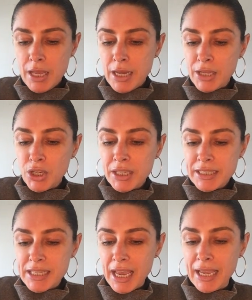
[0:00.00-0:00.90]
Now you're going
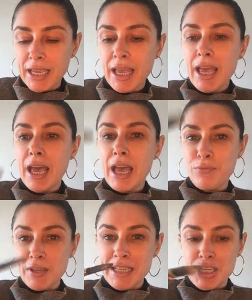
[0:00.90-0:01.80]
to take a
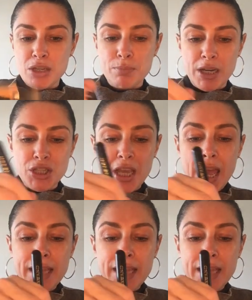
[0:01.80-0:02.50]
foundation brush